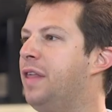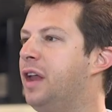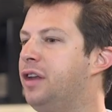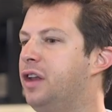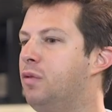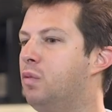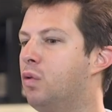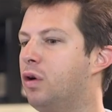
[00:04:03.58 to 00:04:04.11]
I, think it
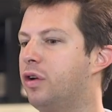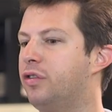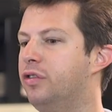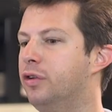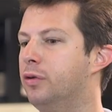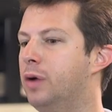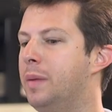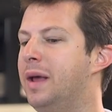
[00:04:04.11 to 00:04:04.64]
did work
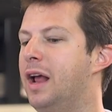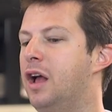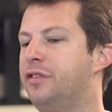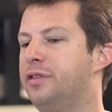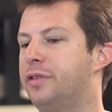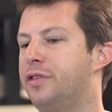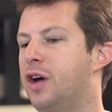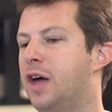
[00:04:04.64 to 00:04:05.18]
too. I mean, I
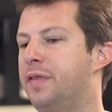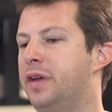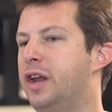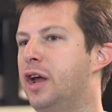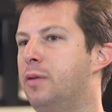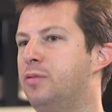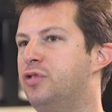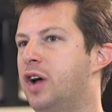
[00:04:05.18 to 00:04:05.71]
also thought that you
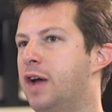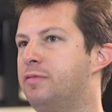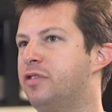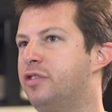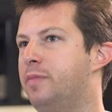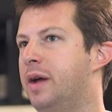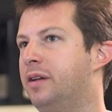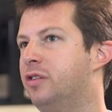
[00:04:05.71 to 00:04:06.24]
know Jon
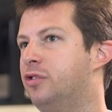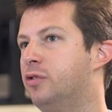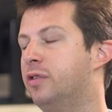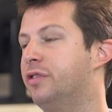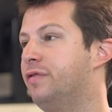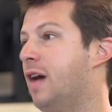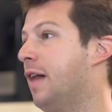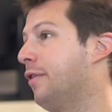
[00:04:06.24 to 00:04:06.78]
respected
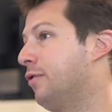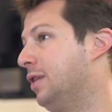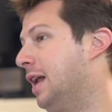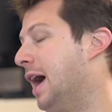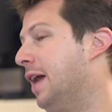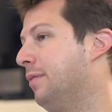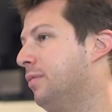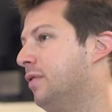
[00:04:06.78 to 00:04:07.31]
Jorah's father a
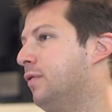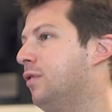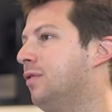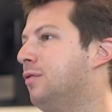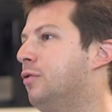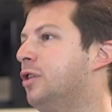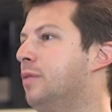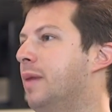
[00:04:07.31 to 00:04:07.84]
lot, the
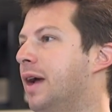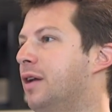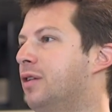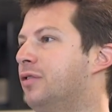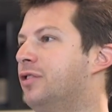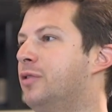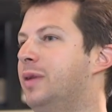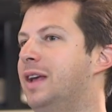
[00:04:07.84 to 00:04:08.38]
first Lord
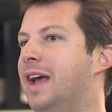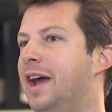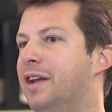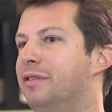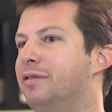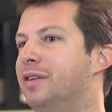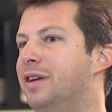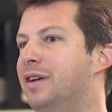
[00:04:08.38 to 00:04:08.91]
Commander, so he kind
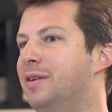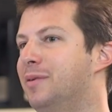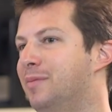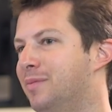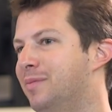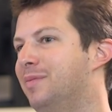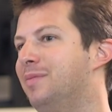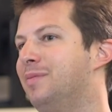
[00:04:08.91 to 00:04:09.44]
of
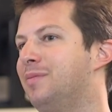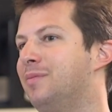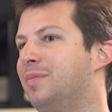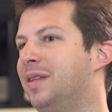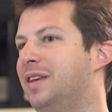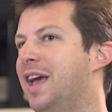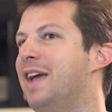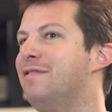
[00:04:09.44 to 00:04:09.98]

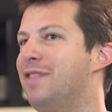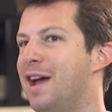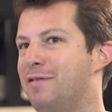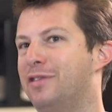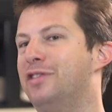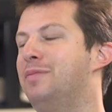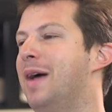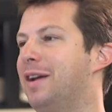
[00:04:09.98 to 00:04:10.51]
gave that
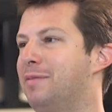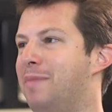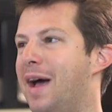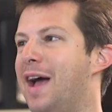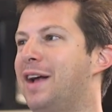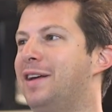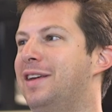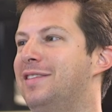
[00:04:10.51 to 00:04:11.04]
respect
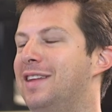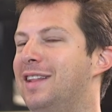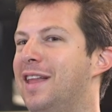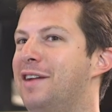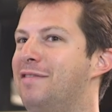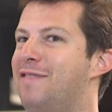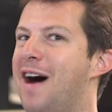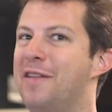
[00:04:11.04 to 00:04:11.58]
back. He said a
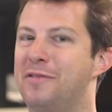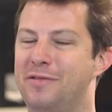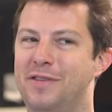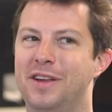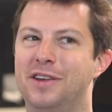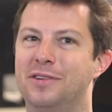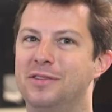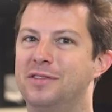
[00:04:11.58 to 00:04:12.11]
lot of father
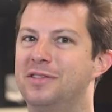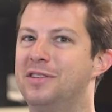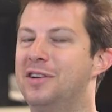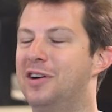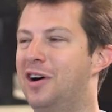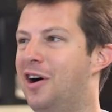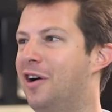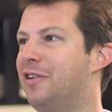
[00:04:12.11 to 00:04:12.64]
figures
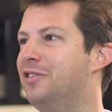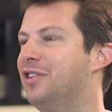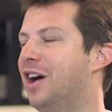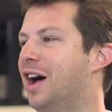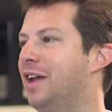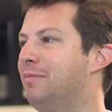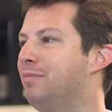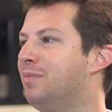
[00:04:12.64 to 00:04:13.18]
are
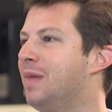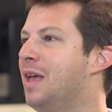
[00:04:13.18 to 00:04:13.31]
Jon.